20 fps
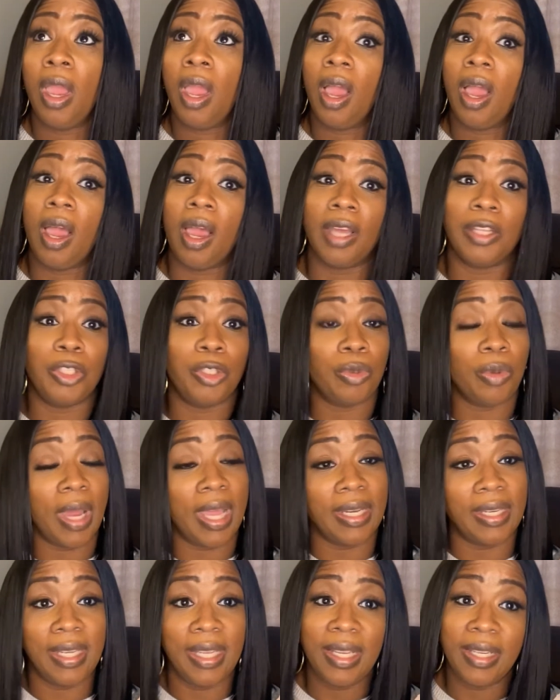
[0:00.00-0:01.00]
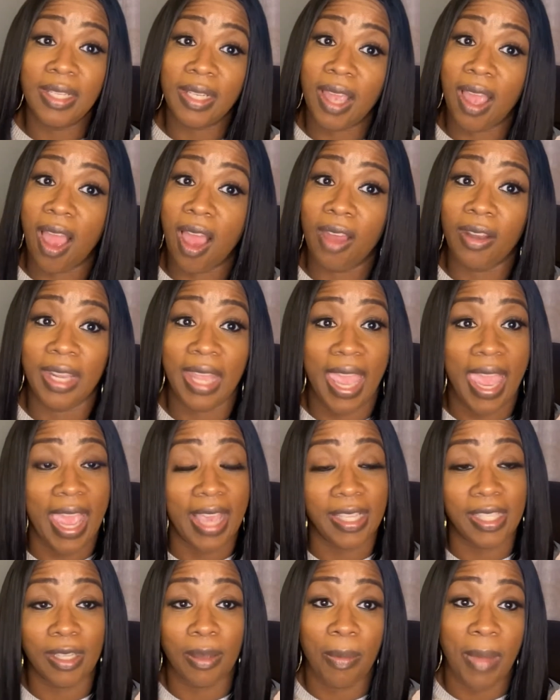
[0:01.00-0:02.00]
Do I need to call and ask
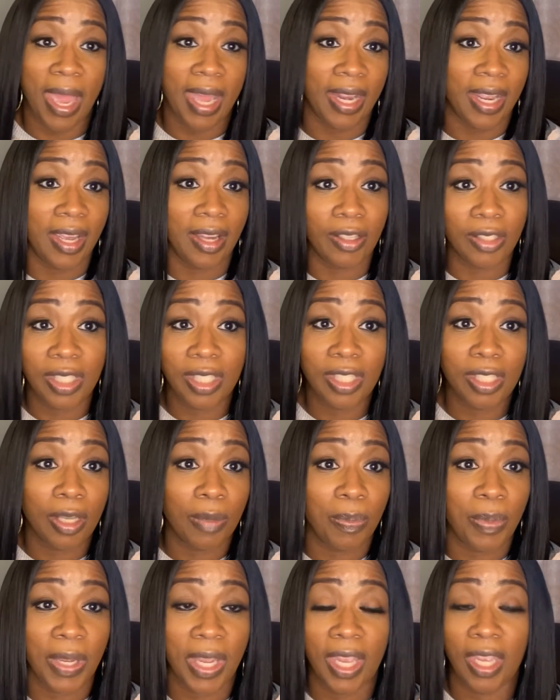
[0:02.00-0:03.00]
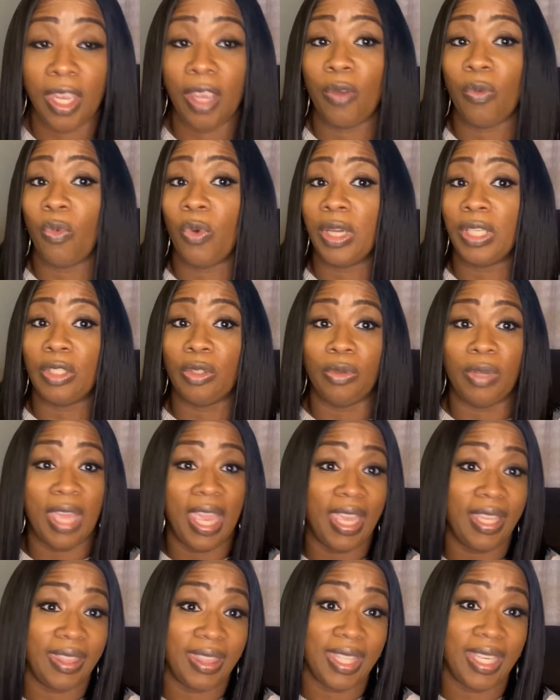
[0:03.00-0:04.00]
somebody else's opinion? What do they
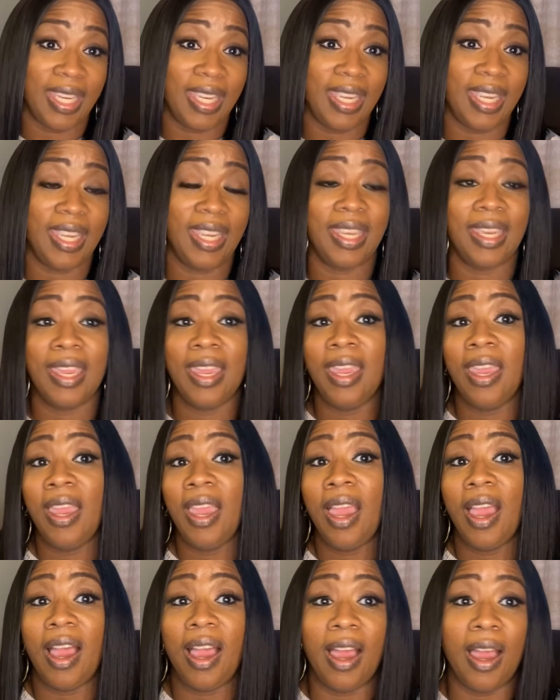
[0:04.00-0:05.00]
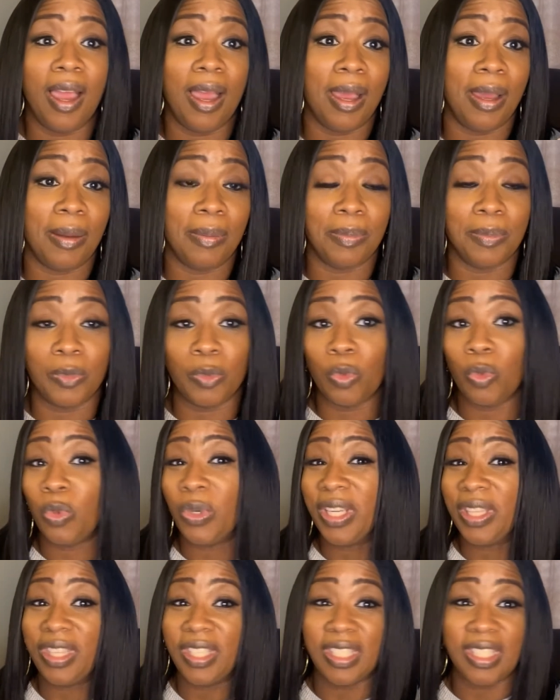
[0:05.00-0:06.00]
think? Will
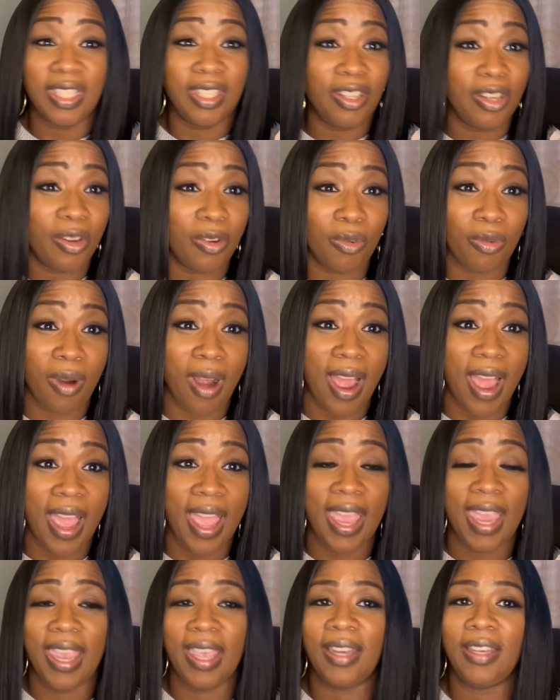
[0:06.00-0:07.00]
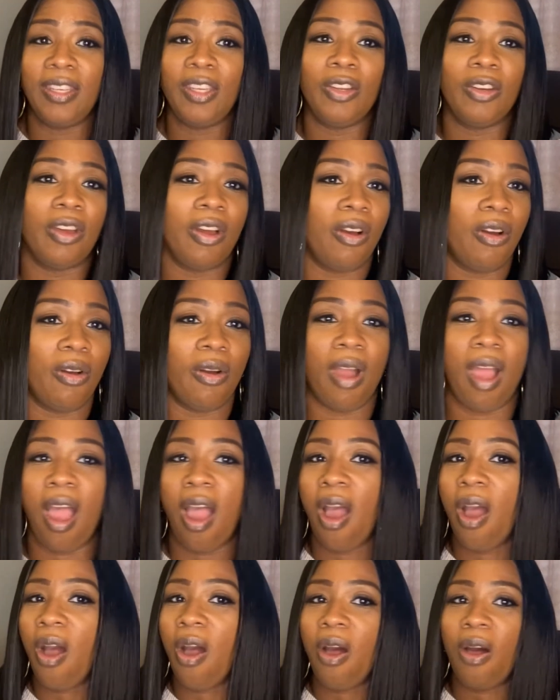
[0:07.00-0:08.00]
this look right? You know,
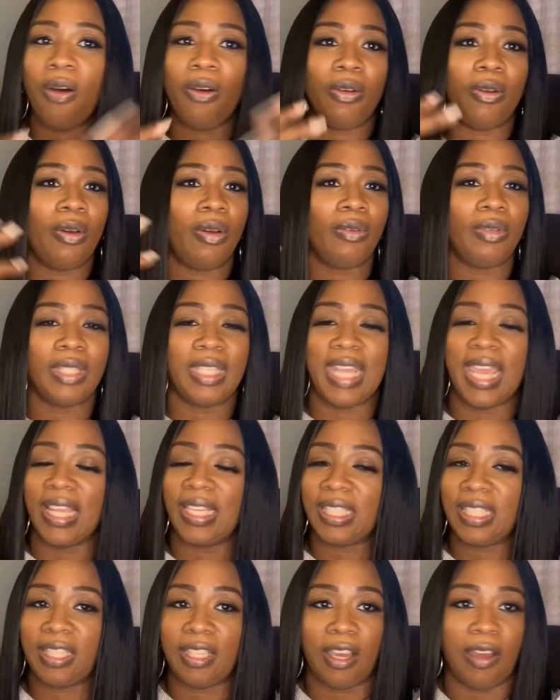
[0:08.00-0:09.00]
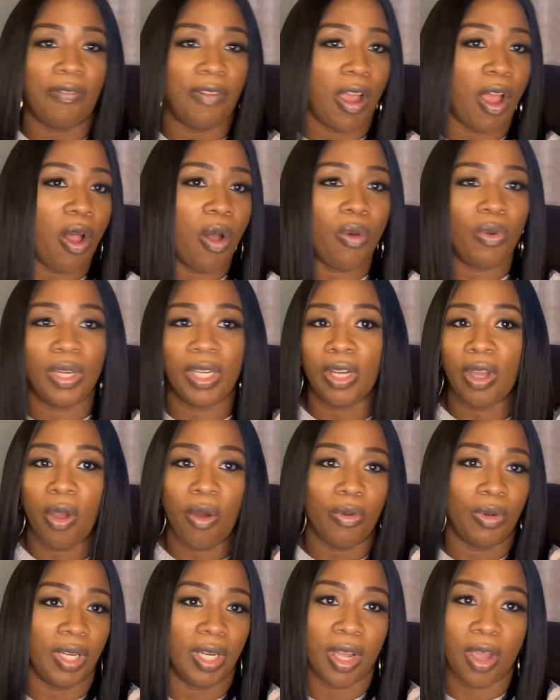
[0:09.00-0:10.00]
all that stuff, on and on
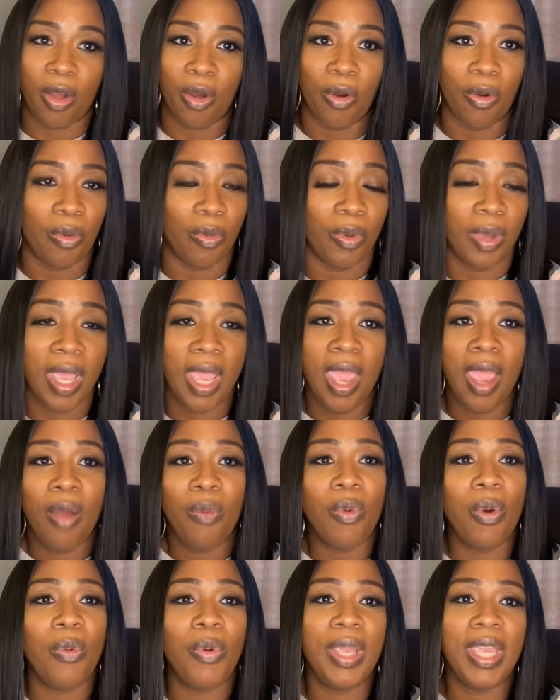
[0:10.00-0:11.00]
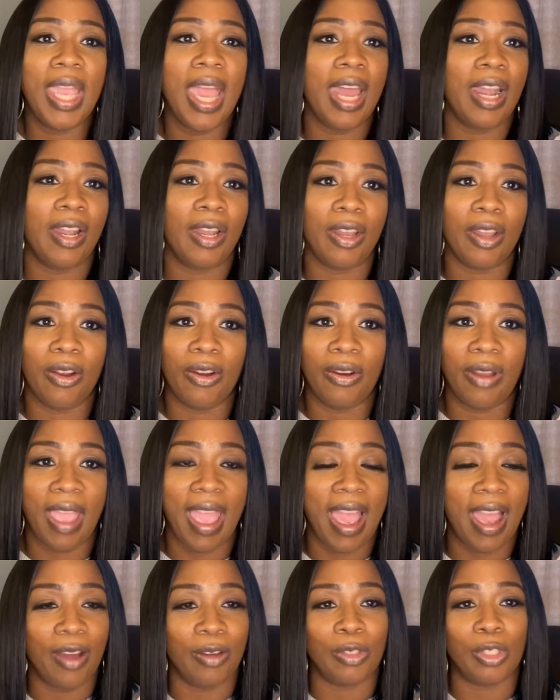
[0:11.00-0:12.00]
and on. When we got to learn
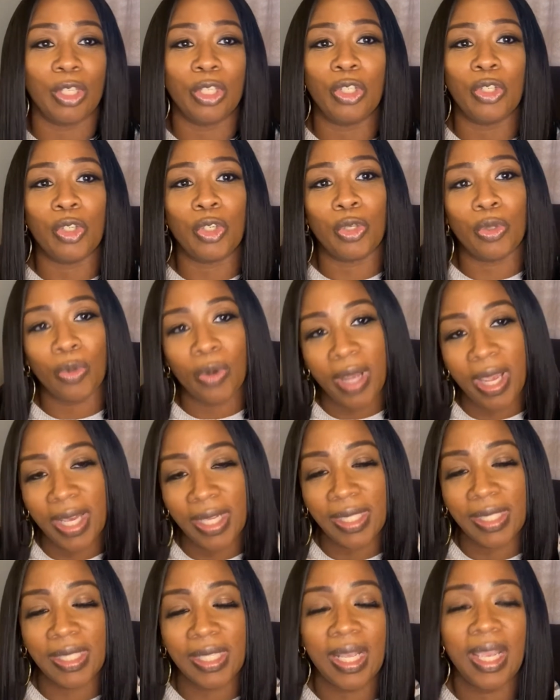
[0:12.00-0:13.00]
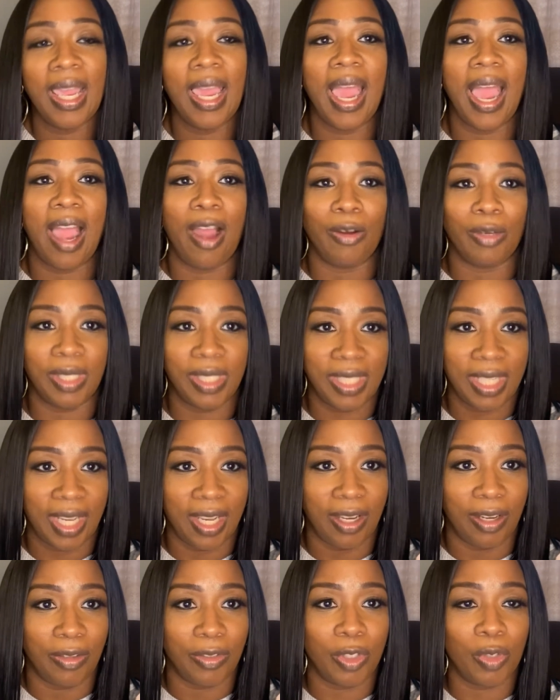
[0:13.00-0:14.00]
how to trust
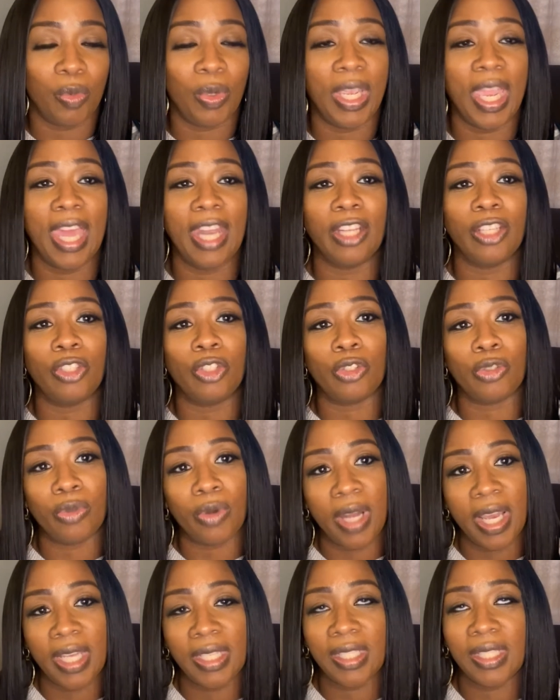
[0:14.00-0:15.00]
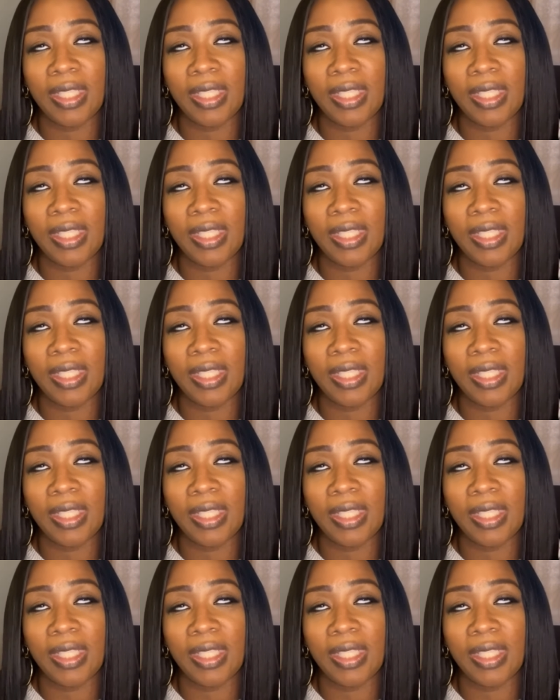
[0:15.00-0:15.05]
ourselves, we got to trust